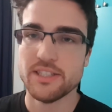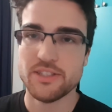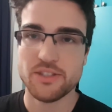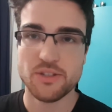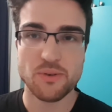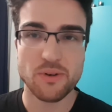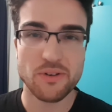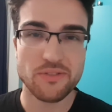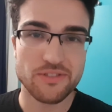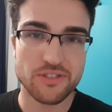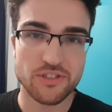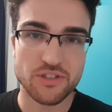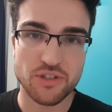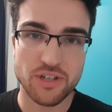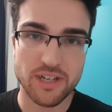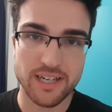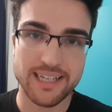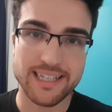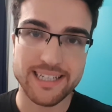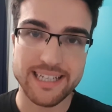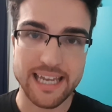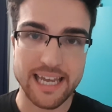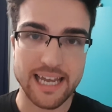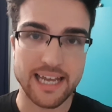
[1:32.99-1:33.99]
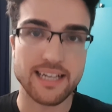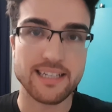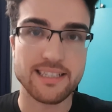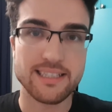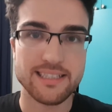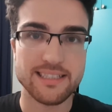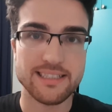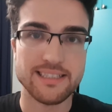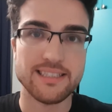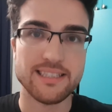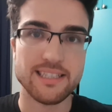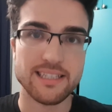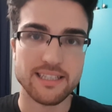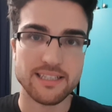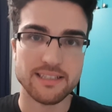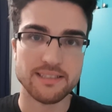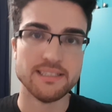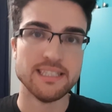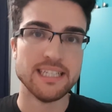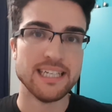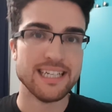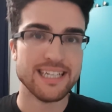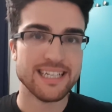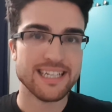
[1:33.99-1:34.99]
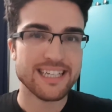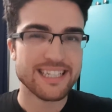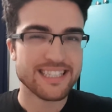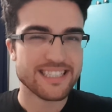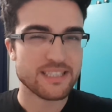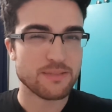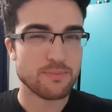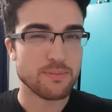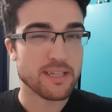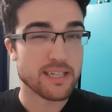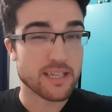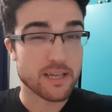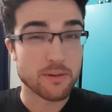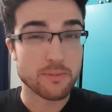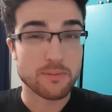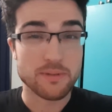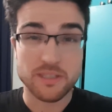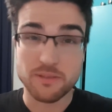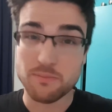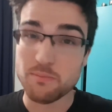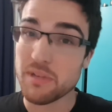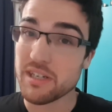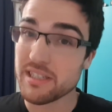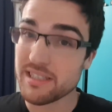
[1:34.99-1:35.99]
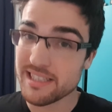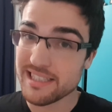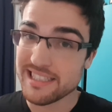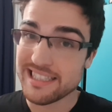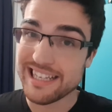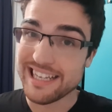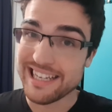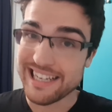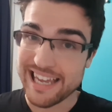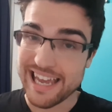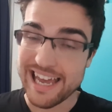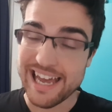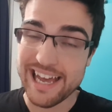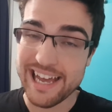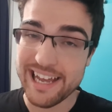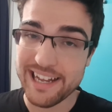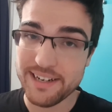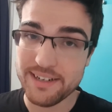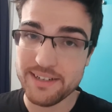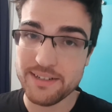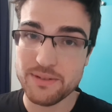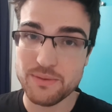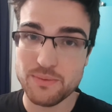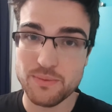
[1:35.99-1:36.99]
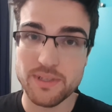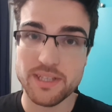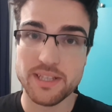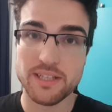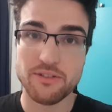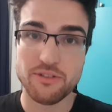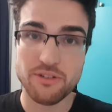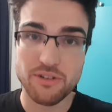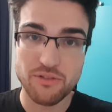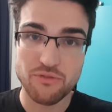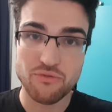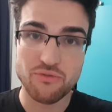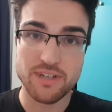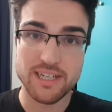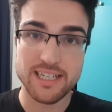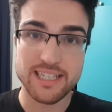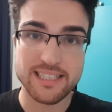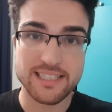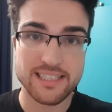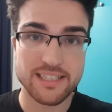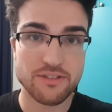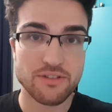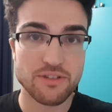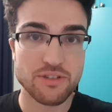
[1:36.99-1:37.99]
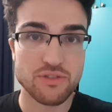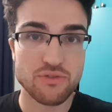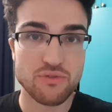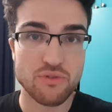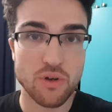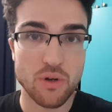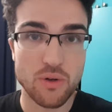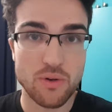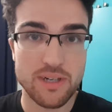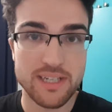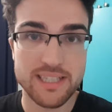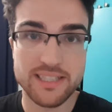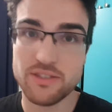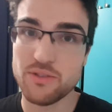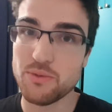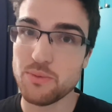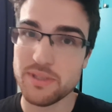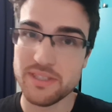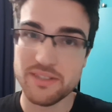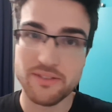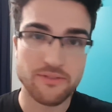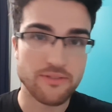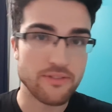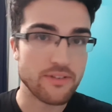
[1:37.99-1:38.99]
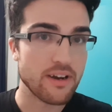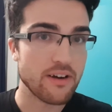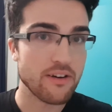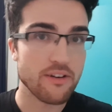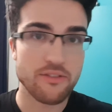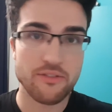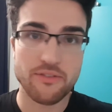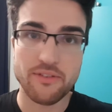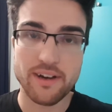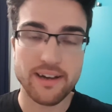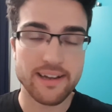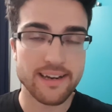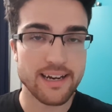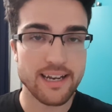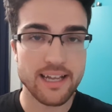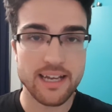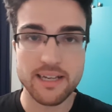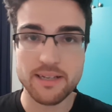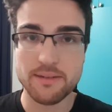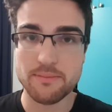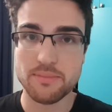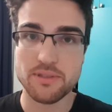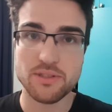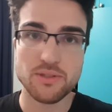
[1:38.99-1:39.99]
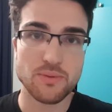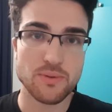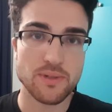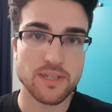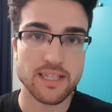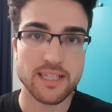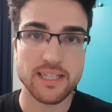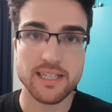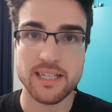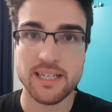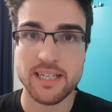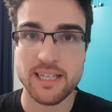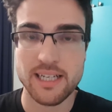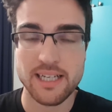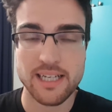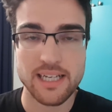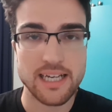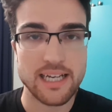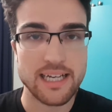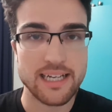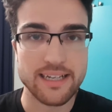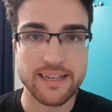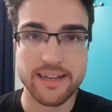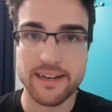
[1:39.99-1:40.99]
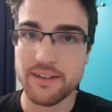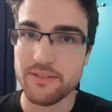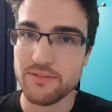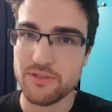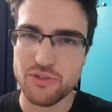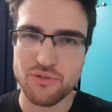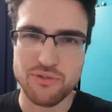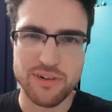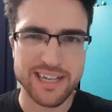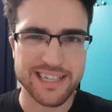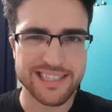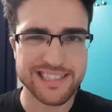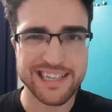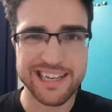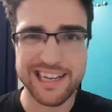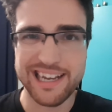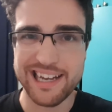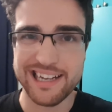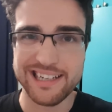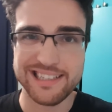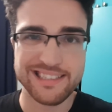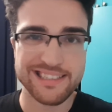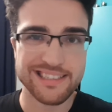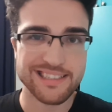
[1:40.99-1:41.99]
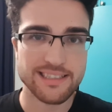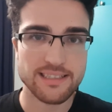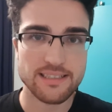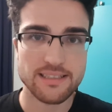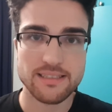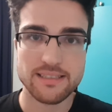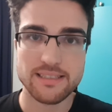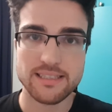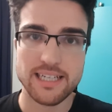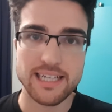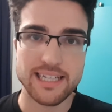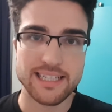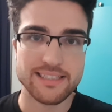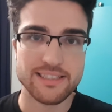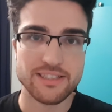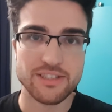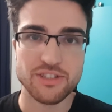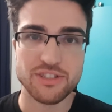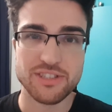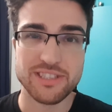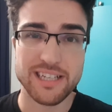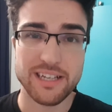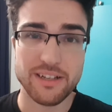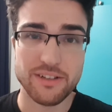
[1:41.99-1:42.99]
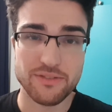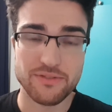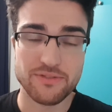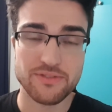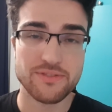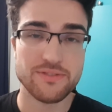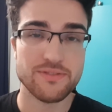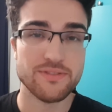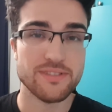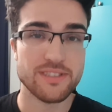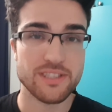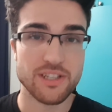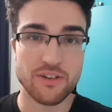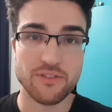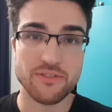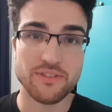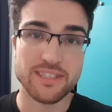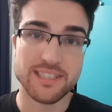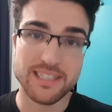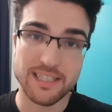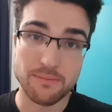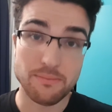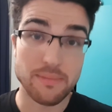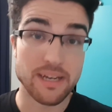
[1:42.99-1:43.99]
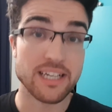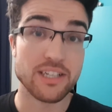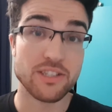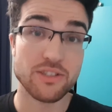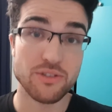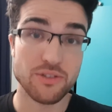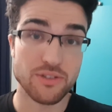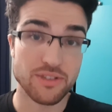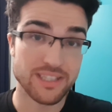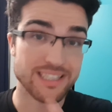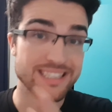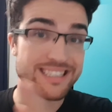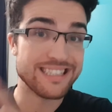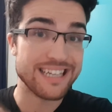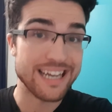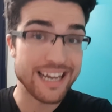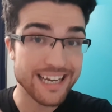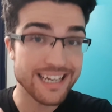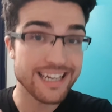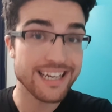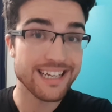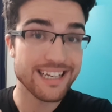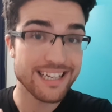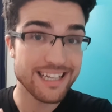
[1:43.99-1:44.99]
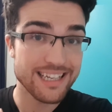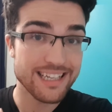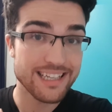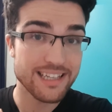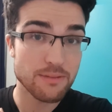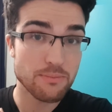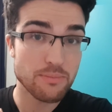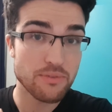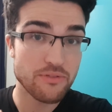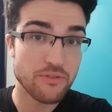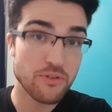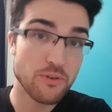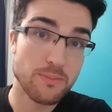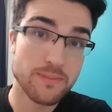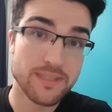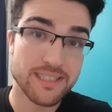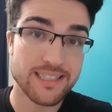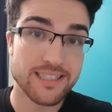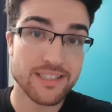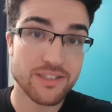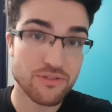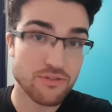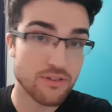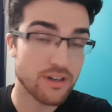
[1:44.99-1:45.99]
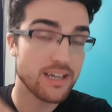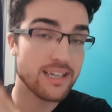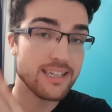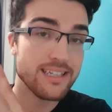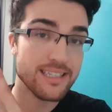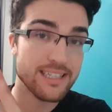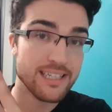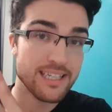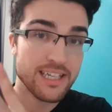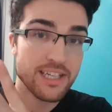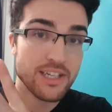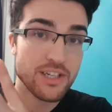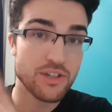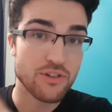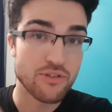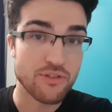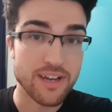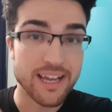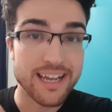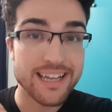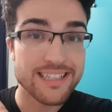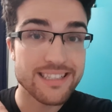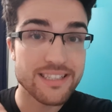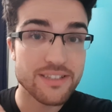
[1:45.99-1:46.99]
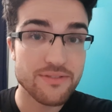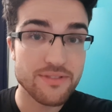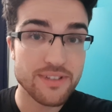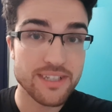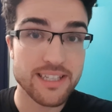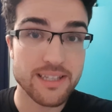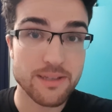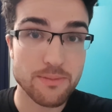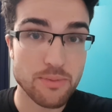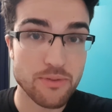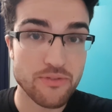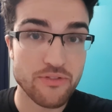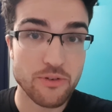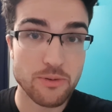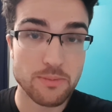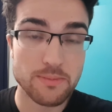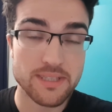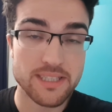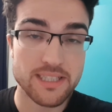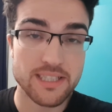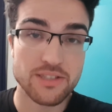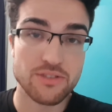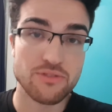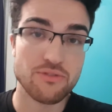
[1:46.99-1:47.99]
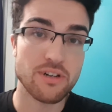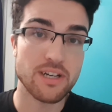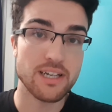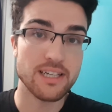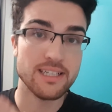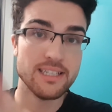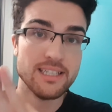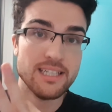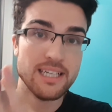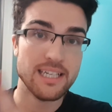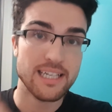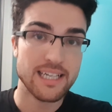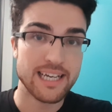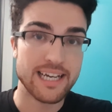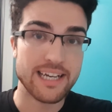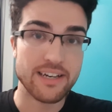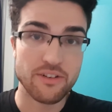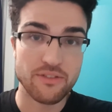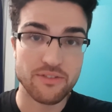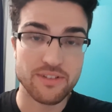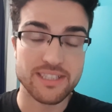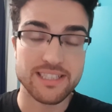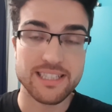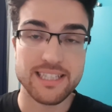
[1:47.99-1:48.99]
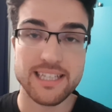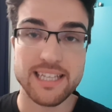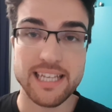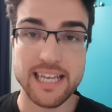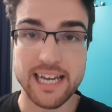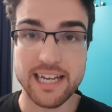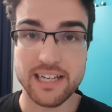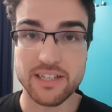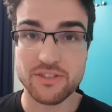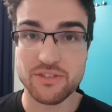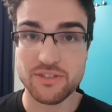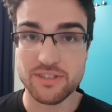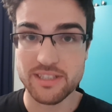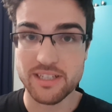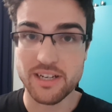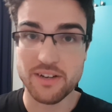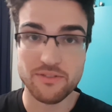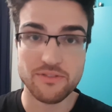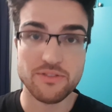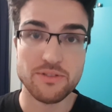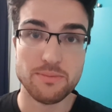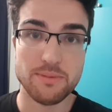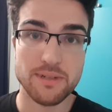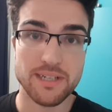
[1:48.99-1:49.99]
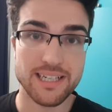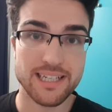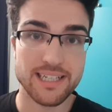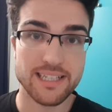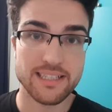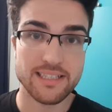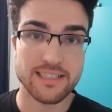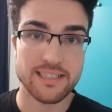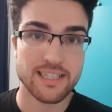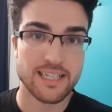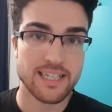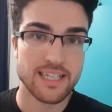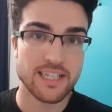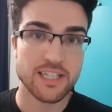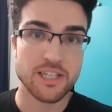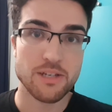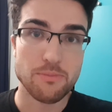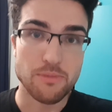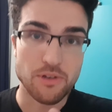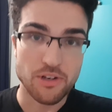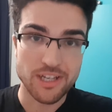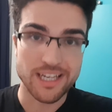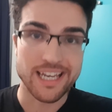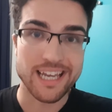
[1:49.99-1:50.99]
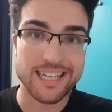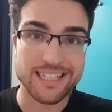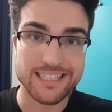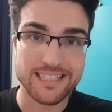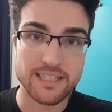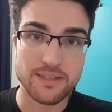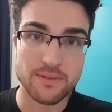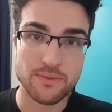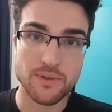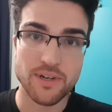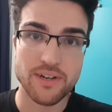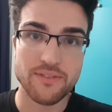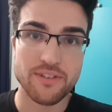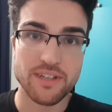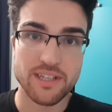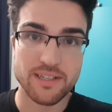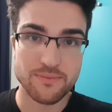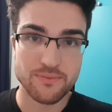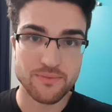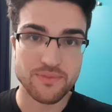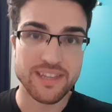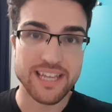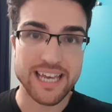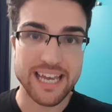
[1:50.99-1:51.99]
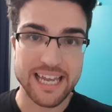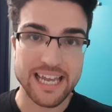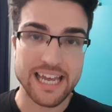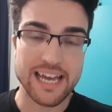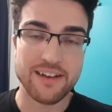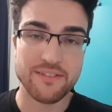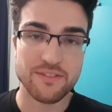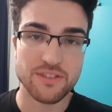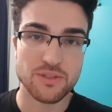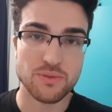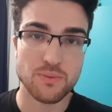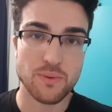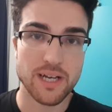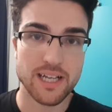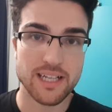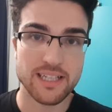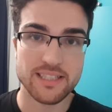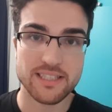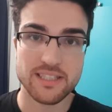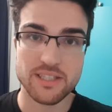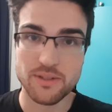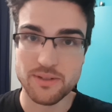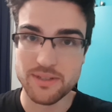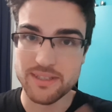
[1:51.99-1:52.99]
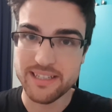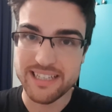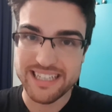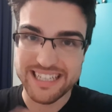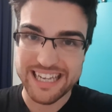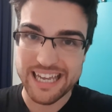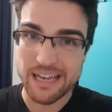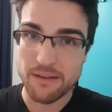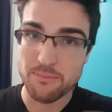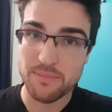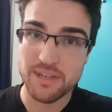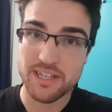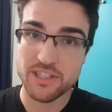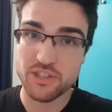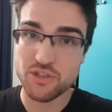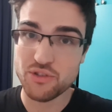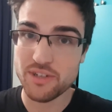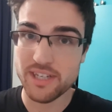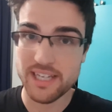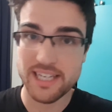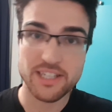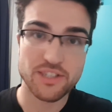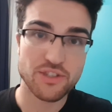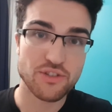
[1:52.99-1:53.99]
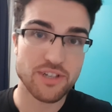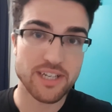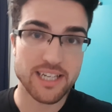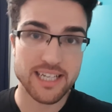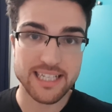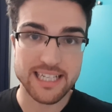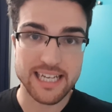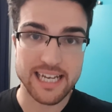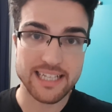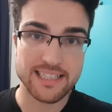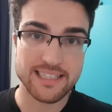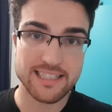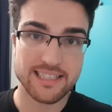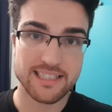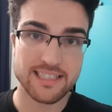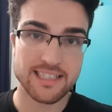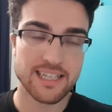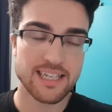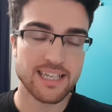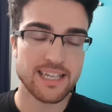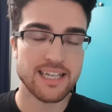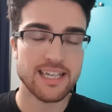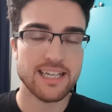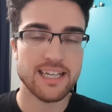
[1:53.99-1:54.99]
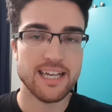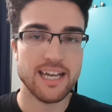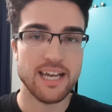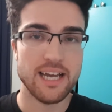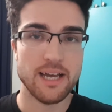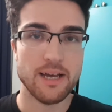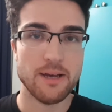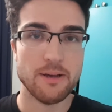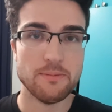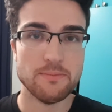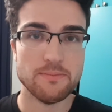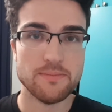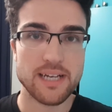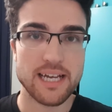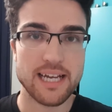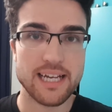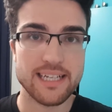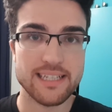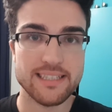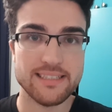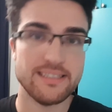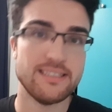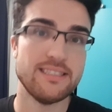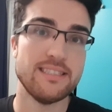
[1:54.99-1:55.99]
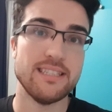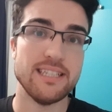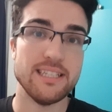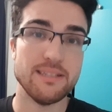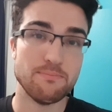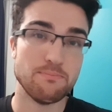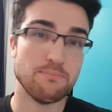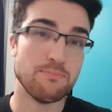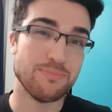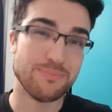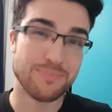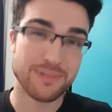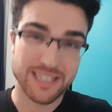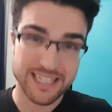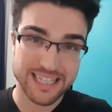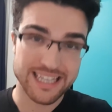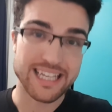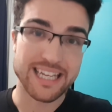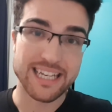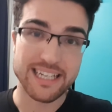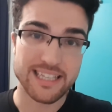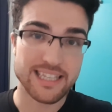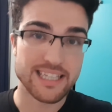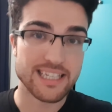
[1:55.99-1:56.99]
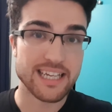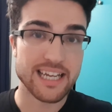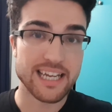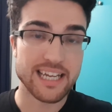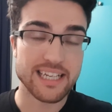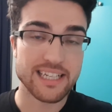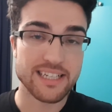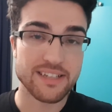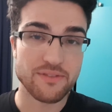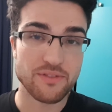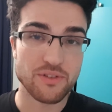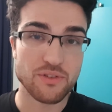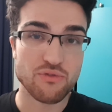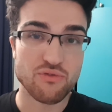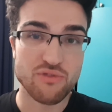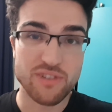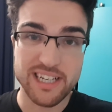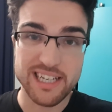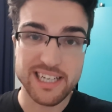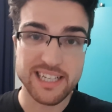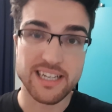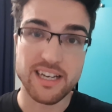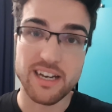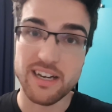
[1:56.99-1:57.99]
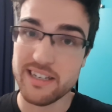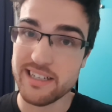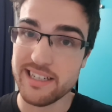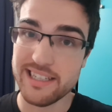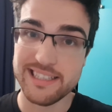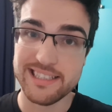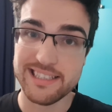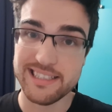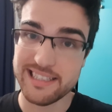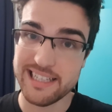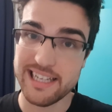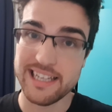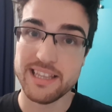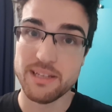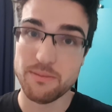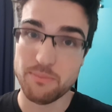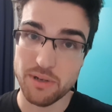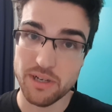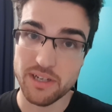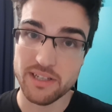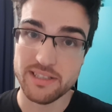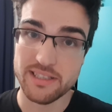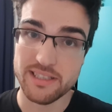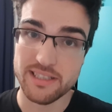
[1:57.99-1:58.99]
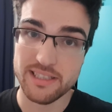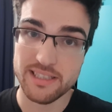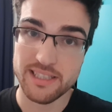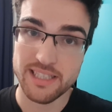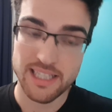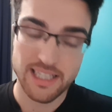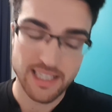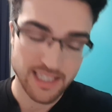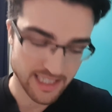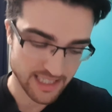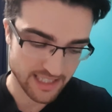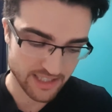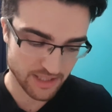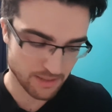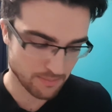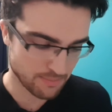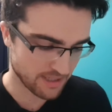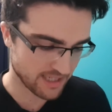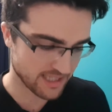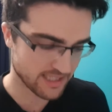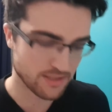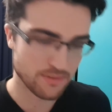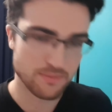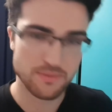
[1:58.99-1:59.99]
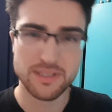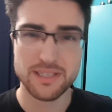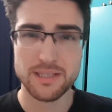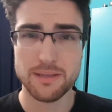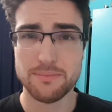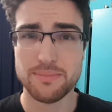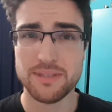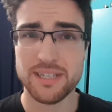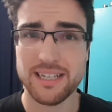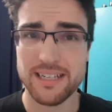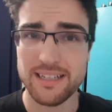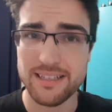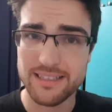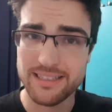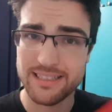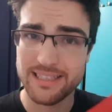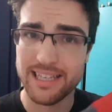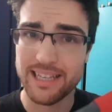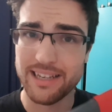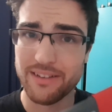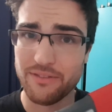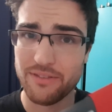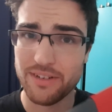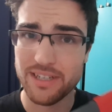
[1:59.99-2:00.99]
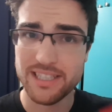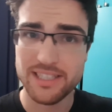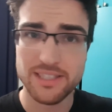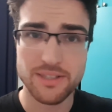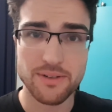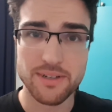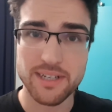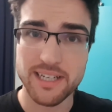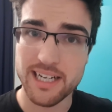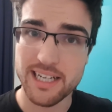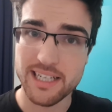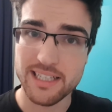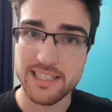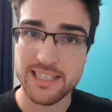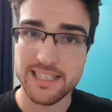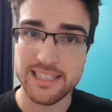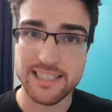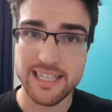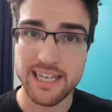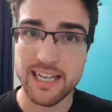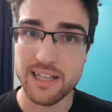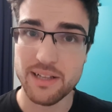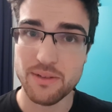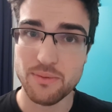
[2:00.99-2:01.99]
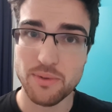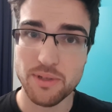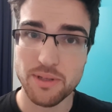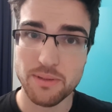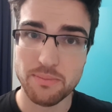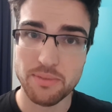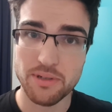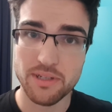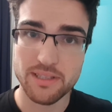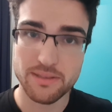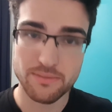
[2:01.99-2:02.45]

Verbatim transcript: Do often try and get actors to speak up as much as they can when they're in a really serious role. It's always a very fine line between kind of director, actor and yourself to obviously make sure that technically the performance is right, creatively the performance is right, and obviously the actor is comfortable in communicating whatever they have as well. So it can be a tricky dance, but at the end of the day, if you really can't understand the person, and she plays it with subtitles, thankfully, so I can actually tell what the